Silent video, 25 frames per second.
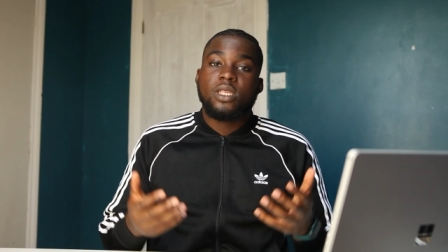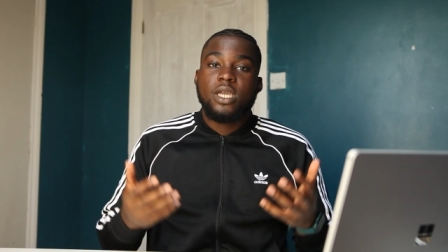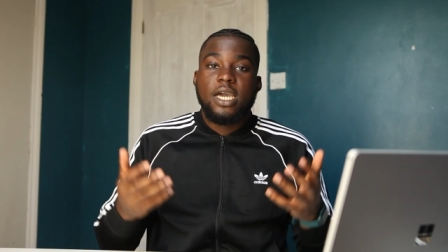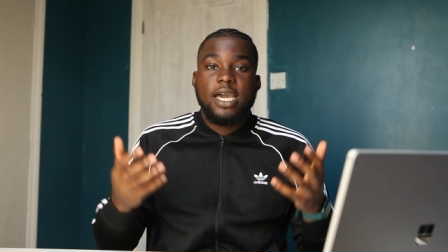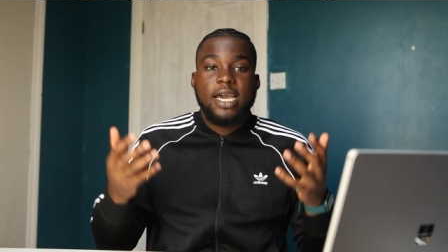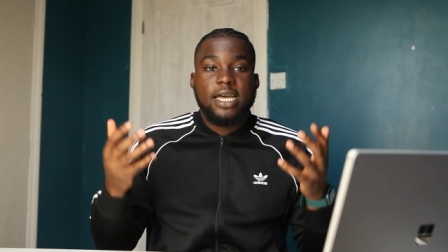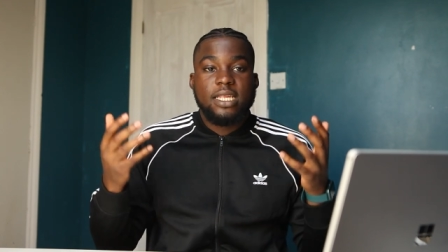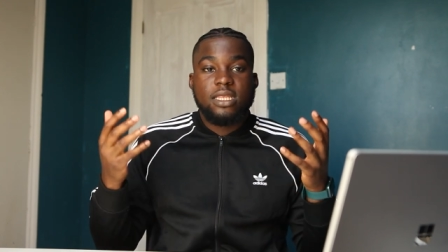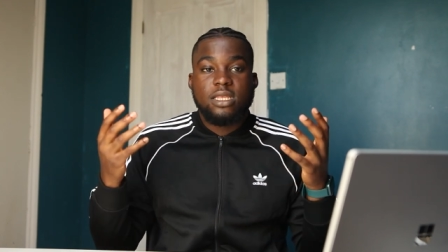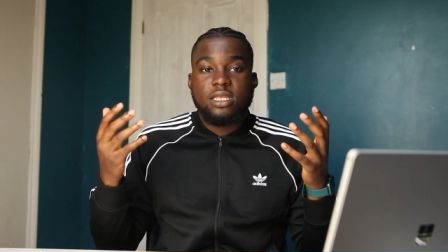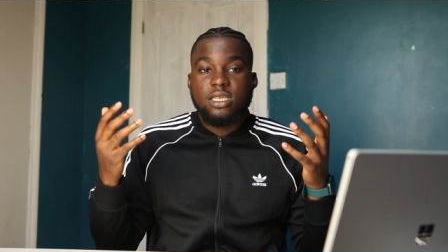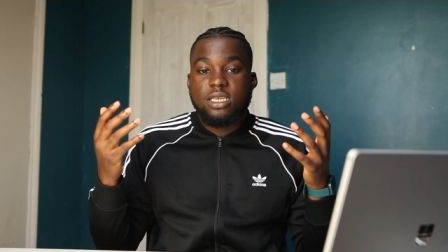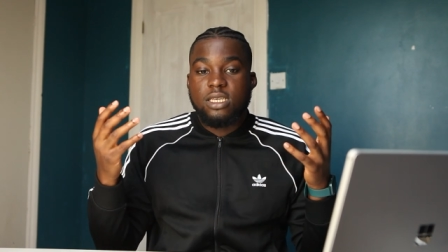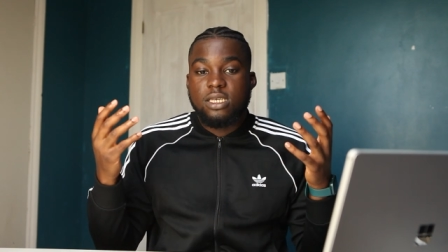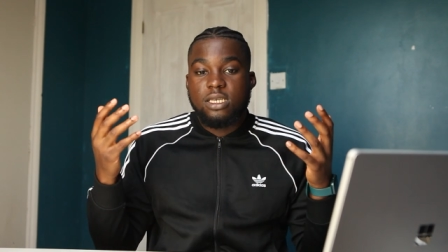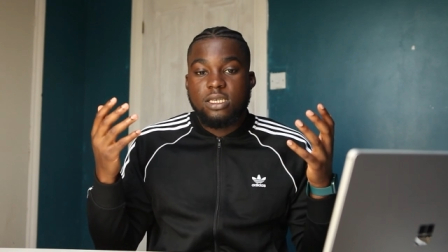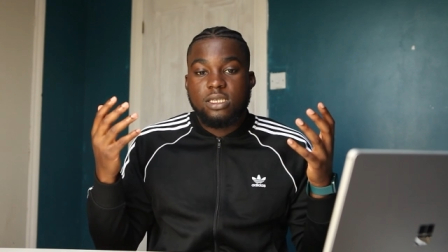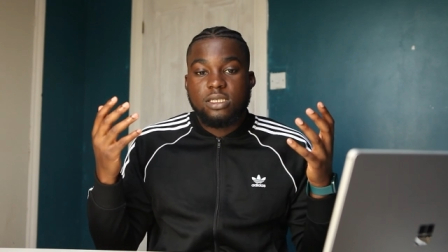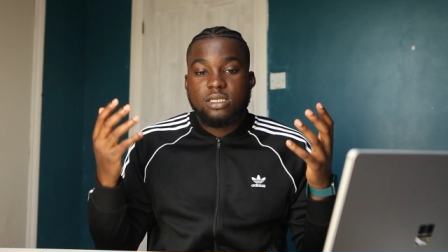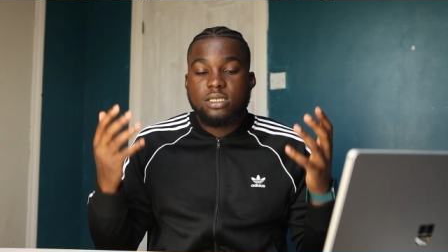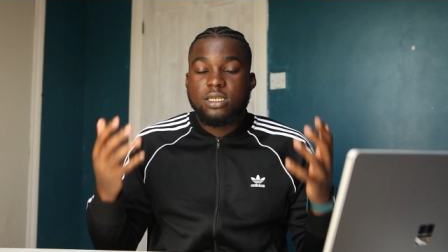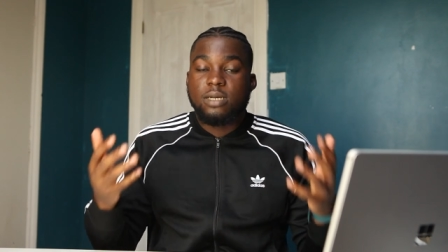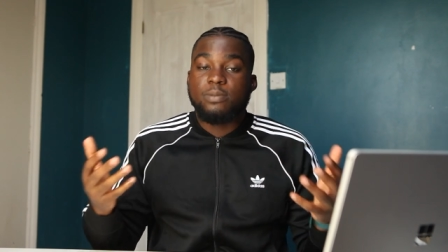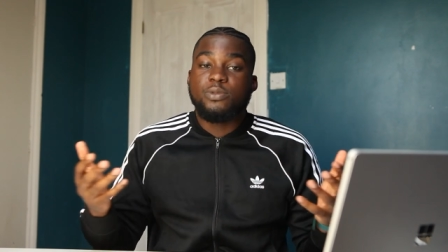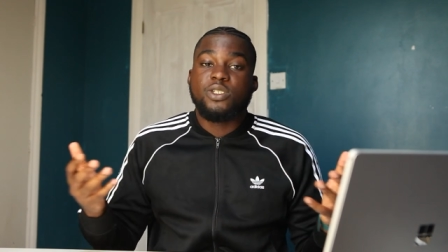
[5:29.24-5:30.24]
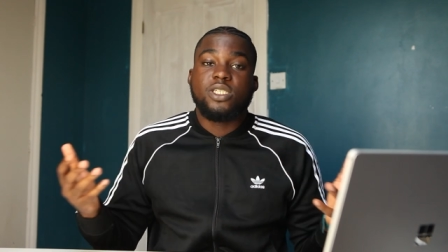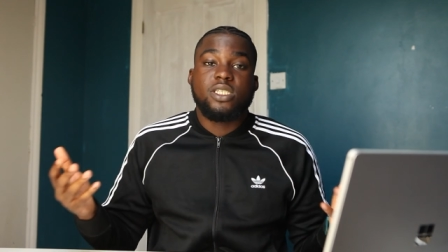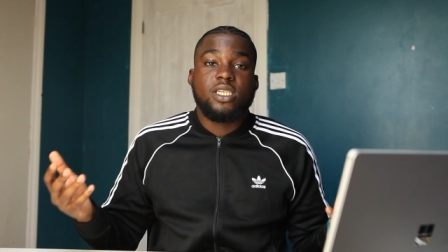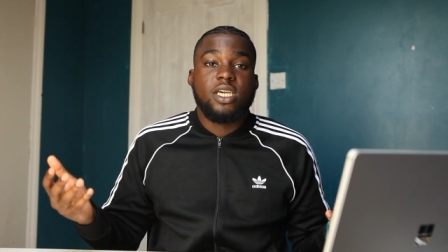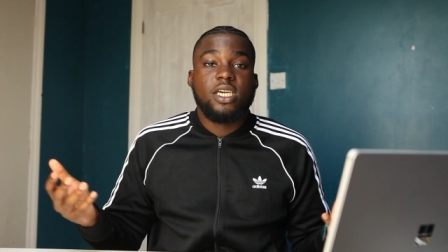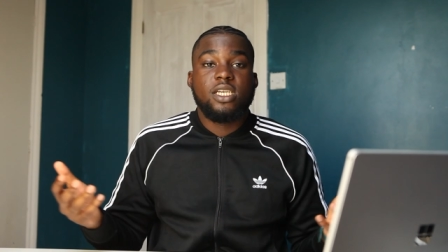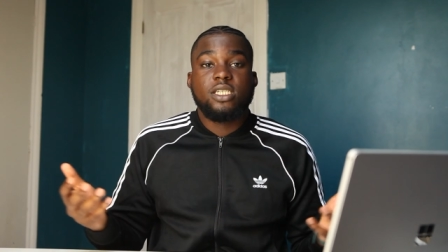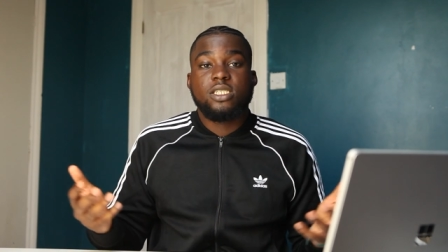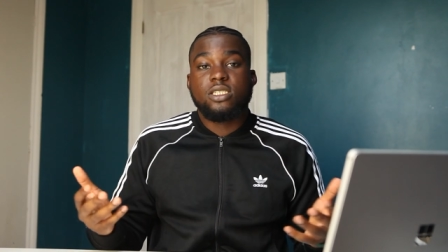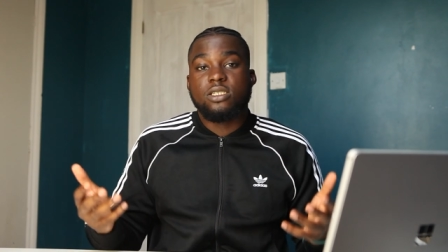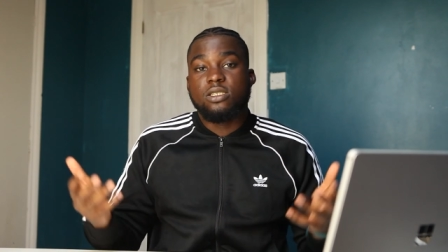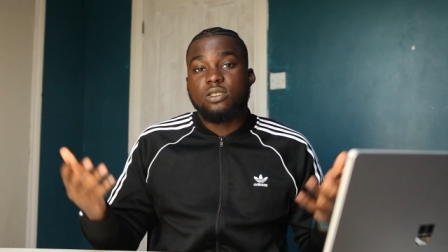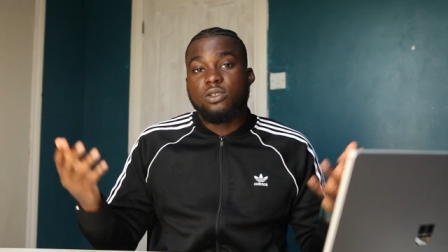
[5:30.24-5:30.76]
and the
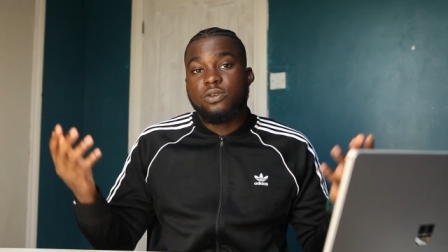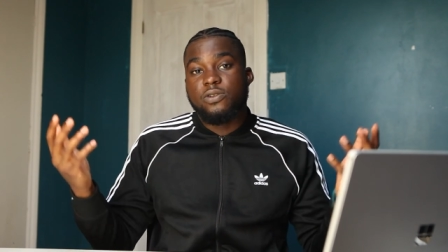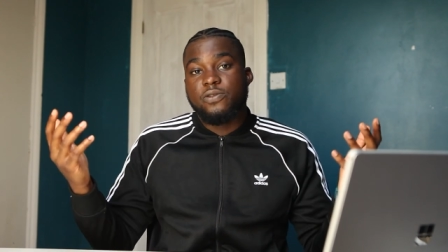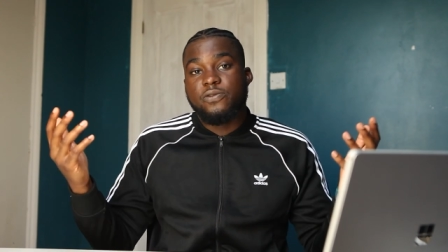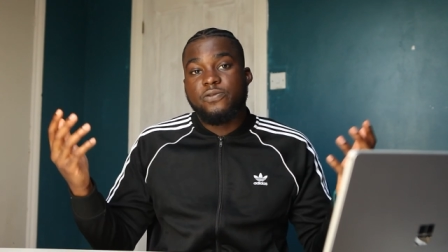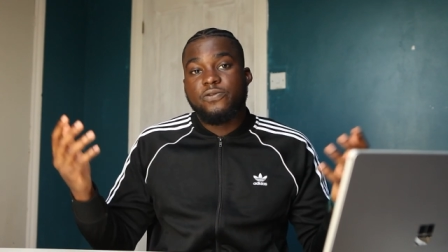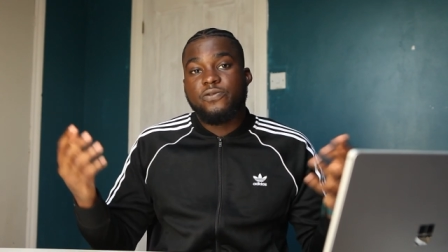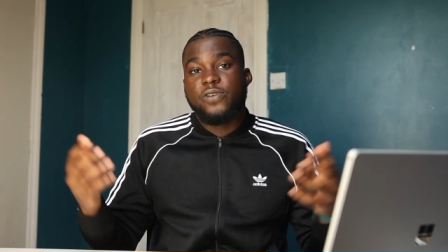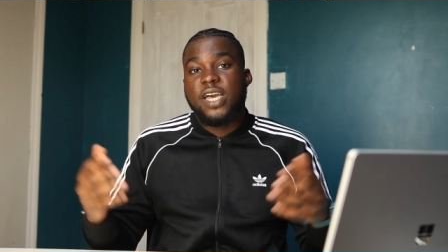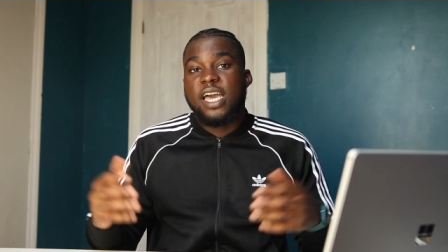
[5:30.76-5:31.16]
subjugation of